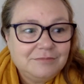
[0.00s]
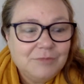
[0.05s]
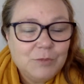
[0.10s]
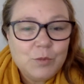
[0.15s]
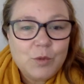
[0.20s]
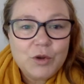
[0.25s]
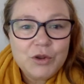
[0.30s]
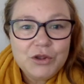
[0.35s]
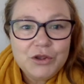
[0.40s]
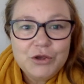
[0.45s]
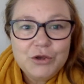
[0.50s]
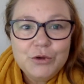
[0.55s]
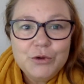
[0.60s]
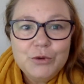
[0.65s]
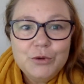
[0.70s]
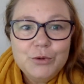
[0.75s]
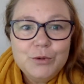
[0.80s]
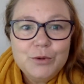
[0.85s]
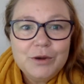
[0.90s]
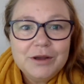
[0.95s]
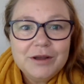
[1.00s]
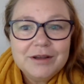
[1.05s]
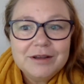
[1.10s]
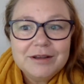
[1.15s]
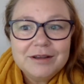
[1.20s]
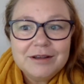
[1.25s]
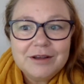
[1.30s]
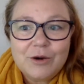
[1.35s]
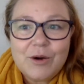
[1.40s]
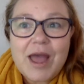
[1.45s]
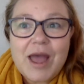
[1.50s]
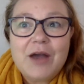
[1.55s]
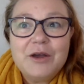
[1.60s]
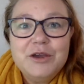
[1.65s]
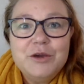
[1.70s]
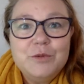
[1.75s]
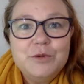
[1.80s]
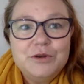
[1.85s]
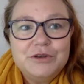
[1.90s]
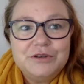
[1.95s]
how you
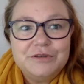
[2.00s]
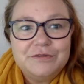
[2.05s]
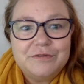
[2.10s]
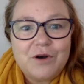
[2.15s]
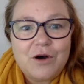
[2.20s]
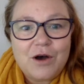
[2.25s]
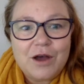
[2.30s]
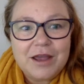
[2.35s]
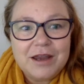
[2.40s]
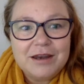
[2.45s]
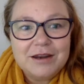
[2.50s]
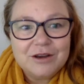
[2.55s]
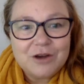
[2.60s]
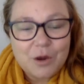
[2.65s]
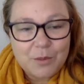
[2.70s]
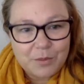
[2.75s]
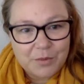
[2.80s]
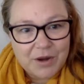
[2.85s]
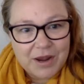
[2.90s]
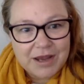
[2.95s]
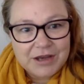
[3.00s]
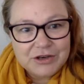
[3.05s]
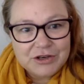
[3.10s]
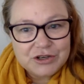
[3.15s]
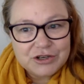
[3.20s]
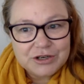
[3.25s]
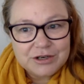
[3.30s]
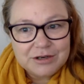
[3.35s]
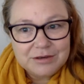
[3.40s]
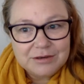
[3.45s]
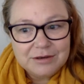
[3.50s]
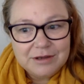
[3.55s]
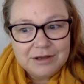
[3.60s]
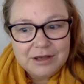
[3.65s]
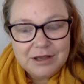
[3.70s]
would define comprehension.